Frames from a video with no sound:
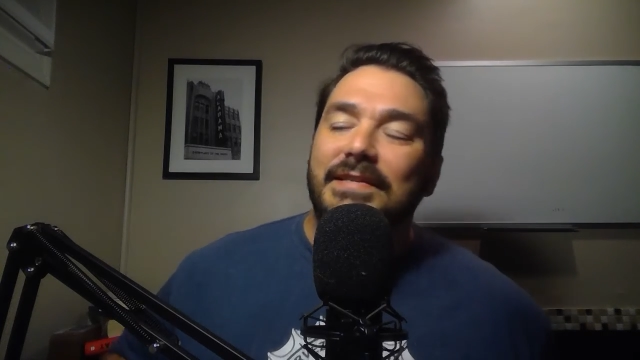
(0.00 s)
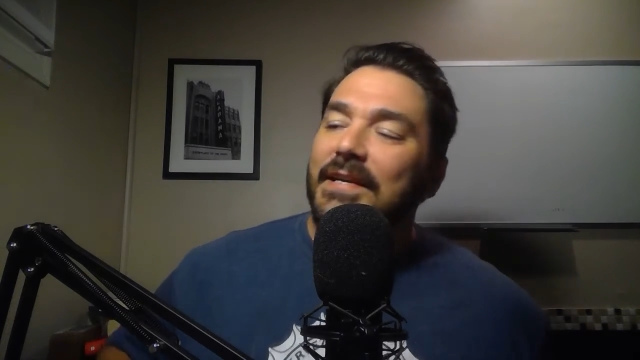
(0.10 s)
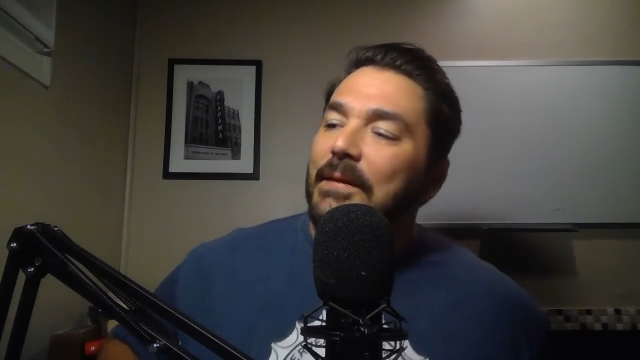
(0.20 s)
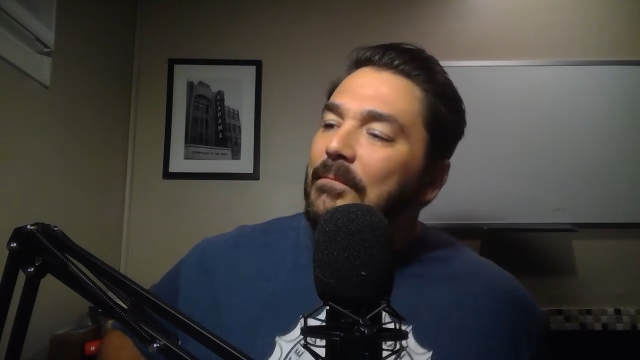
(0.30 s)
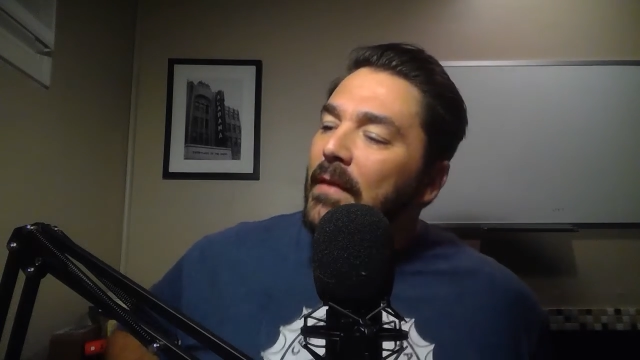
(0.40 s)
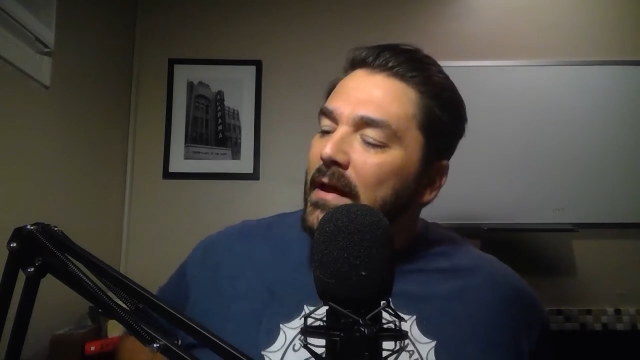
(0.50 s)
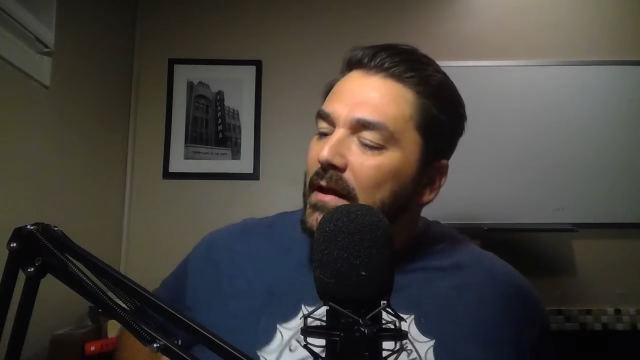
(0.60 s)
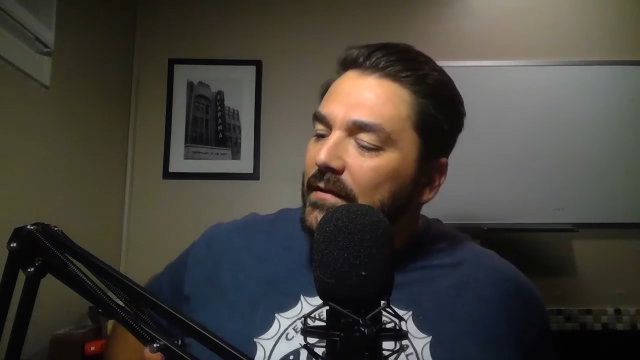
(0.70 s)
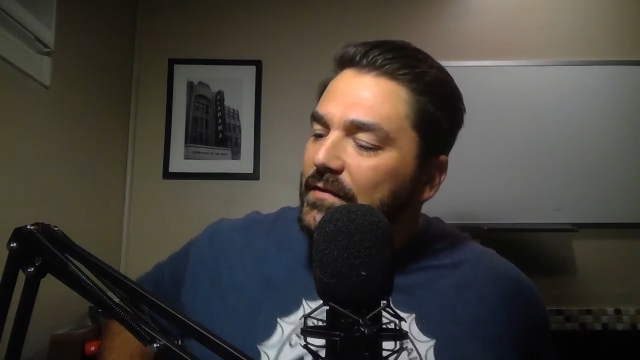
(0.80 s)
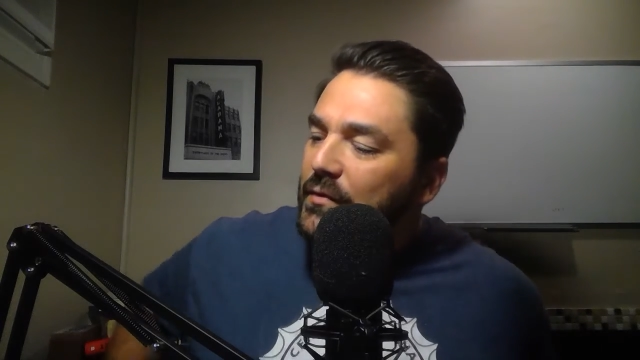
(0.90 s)
See,
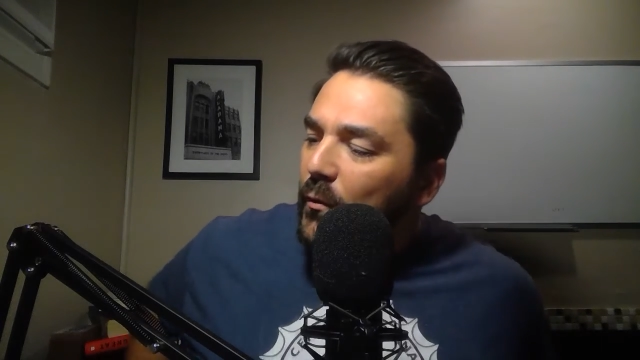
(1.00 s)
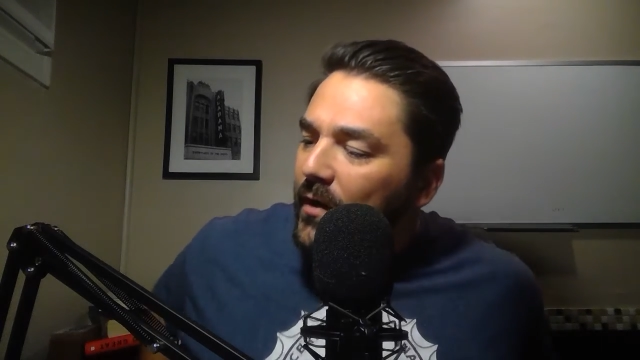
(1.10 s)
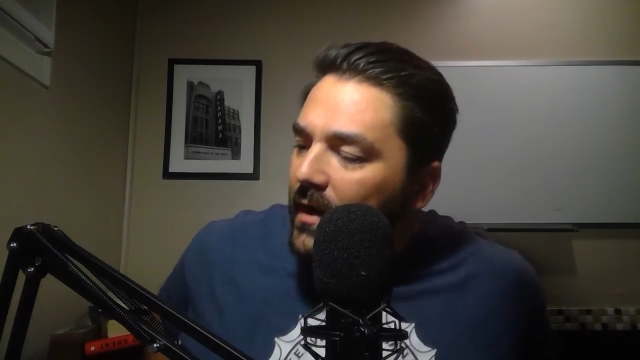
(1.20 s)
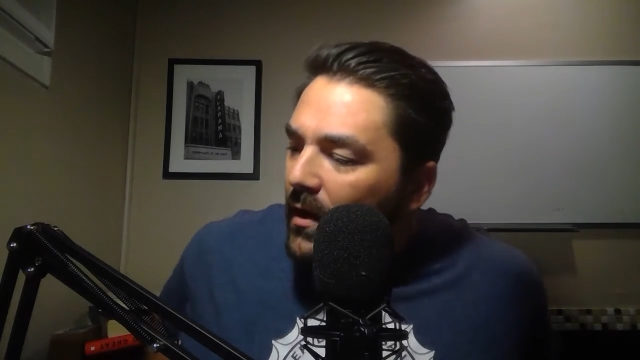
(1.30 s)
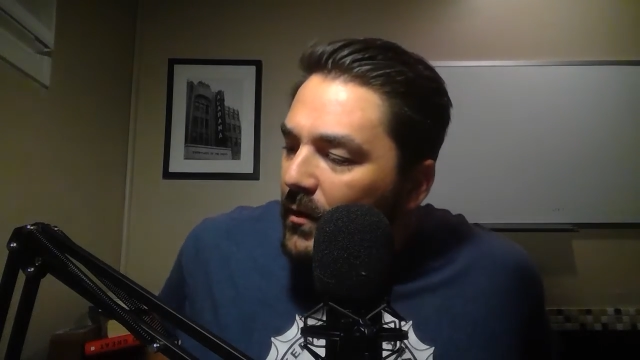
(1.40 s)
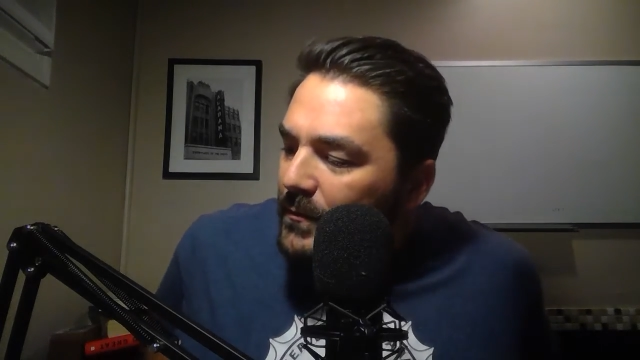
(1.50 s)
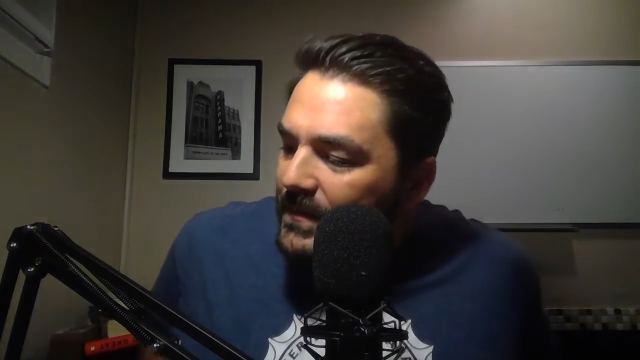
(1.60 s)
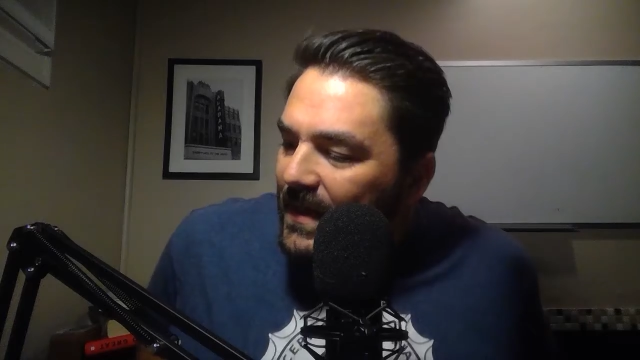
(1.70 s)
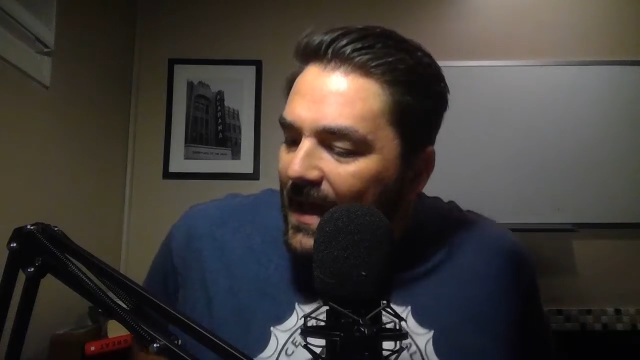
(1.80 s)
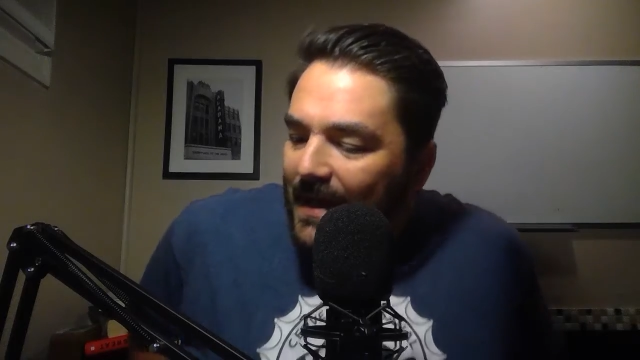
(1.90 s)
the story
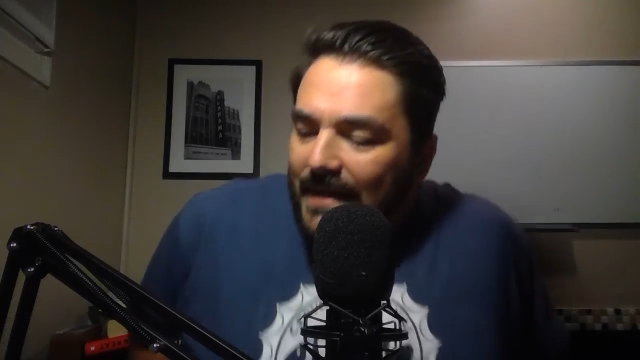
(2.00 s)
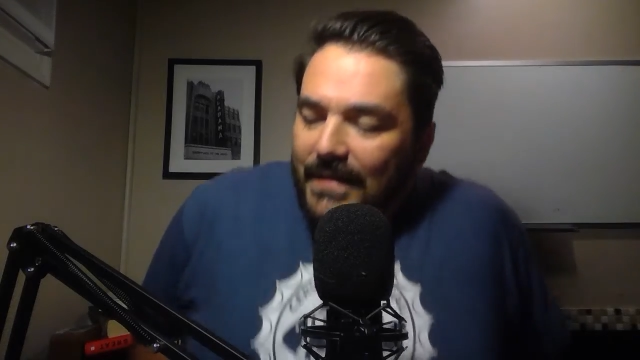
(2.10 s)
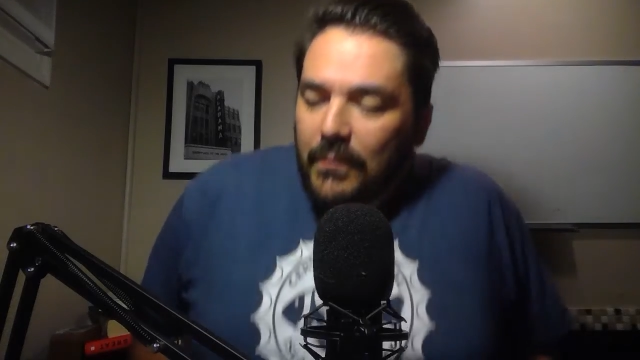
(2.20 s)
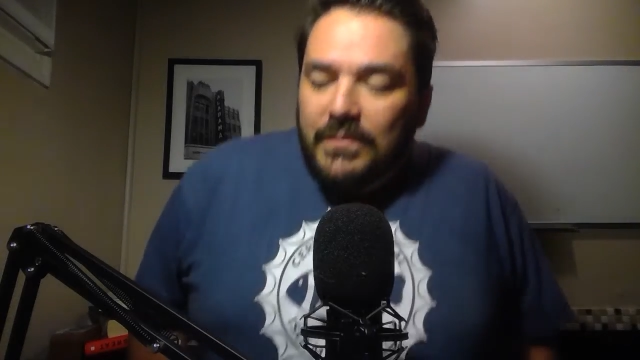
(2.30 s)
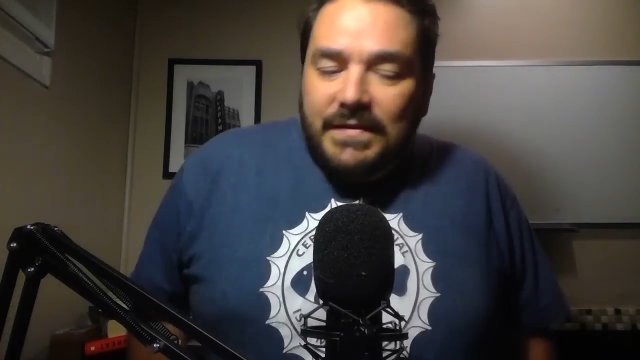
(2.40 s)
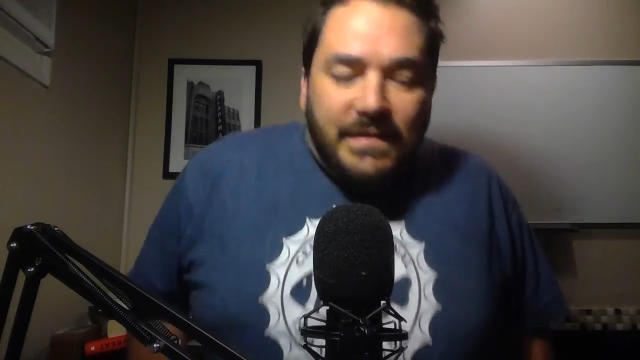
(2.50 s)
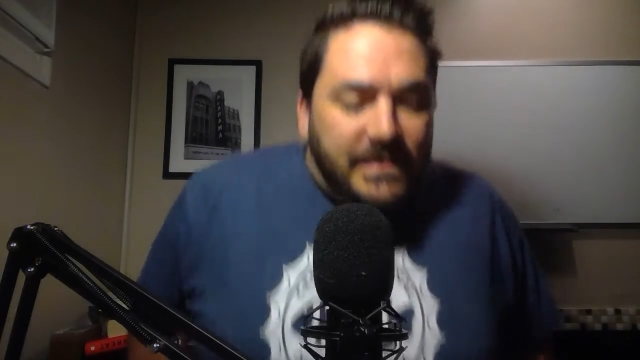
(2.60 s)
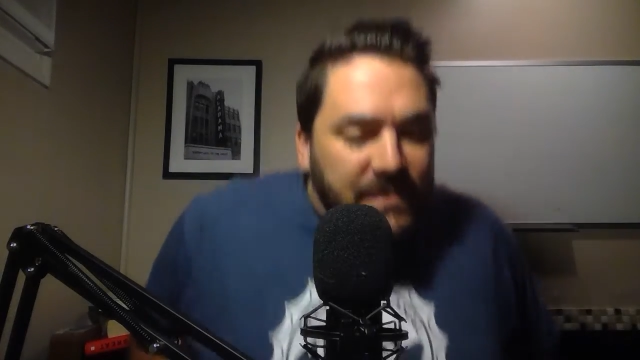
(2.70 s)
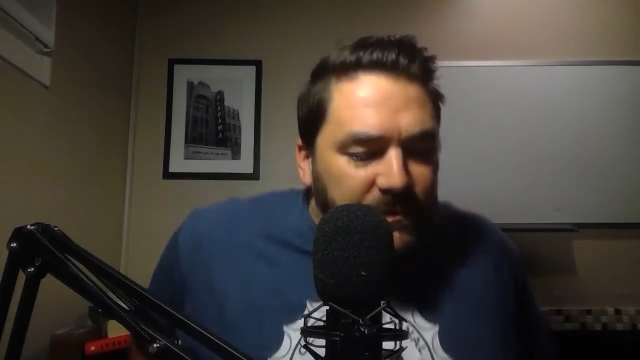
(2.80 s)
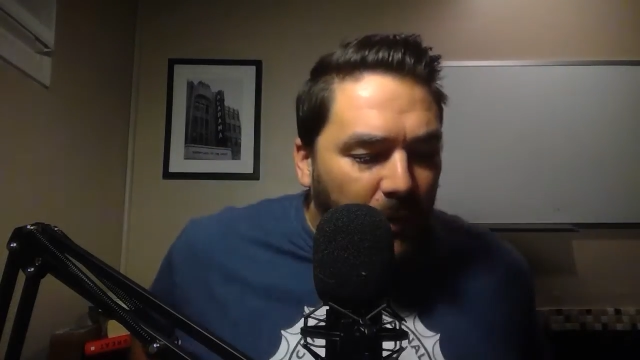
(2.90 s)
goes that there was
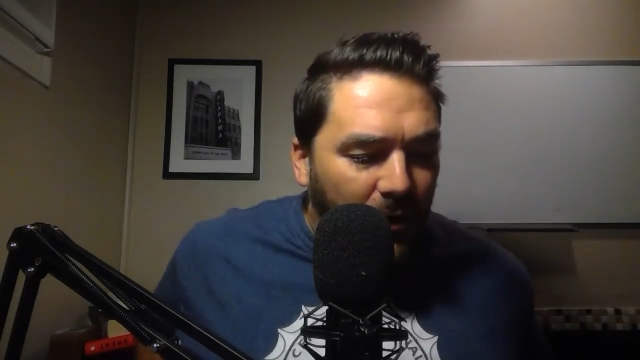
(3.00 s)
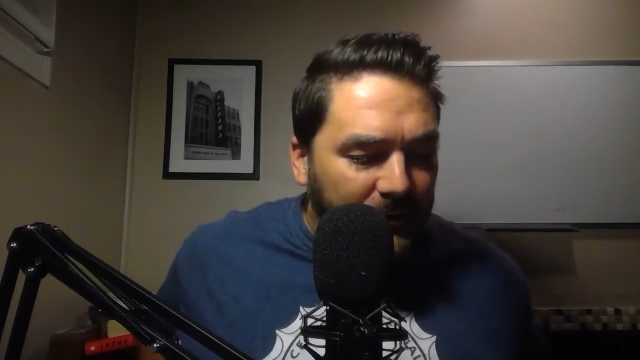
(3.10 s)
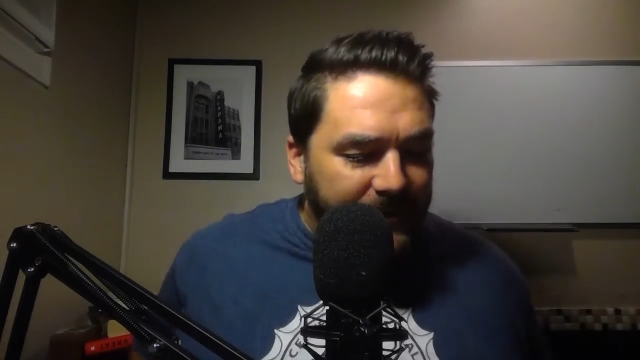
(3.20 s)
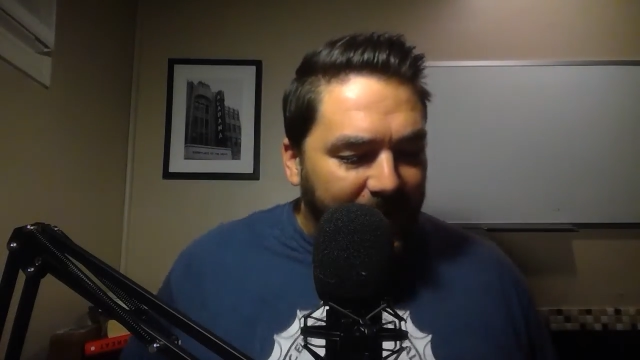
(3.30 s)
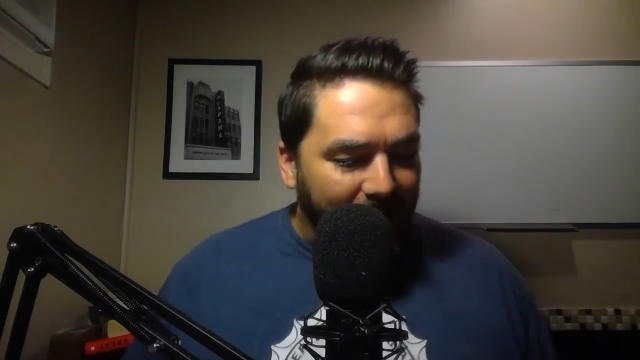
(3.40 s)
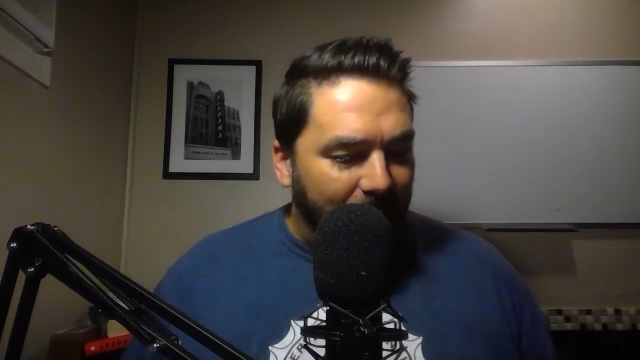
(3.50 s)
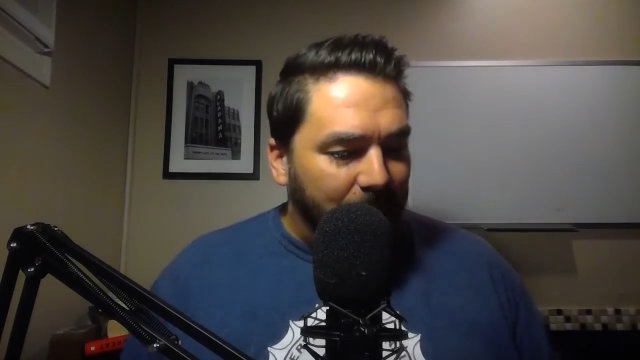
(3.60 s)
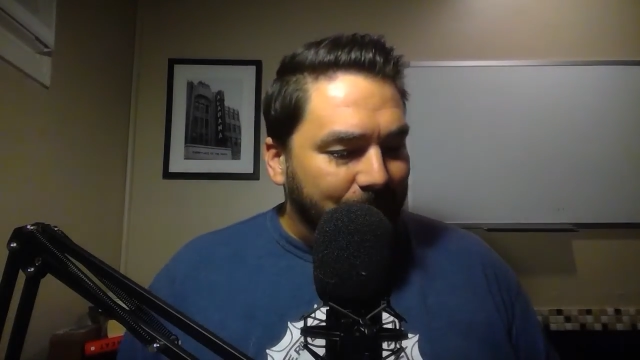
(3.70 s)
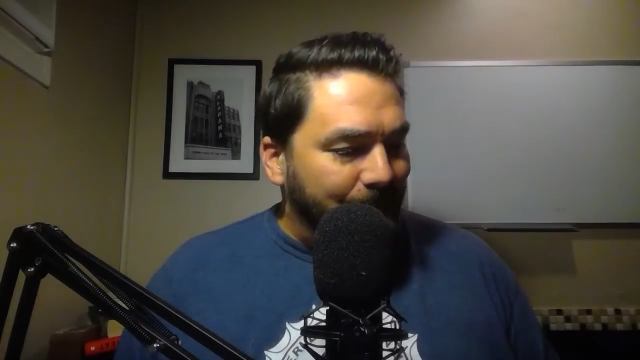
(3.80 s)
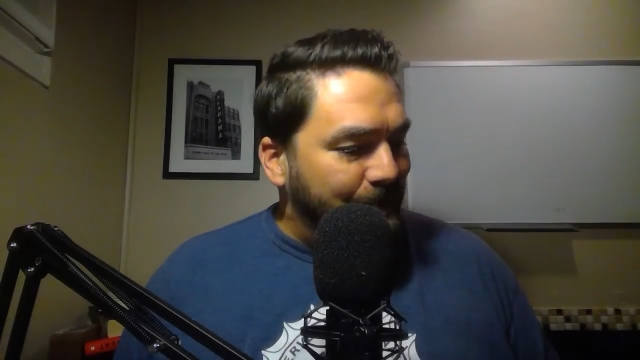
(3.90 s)
this small town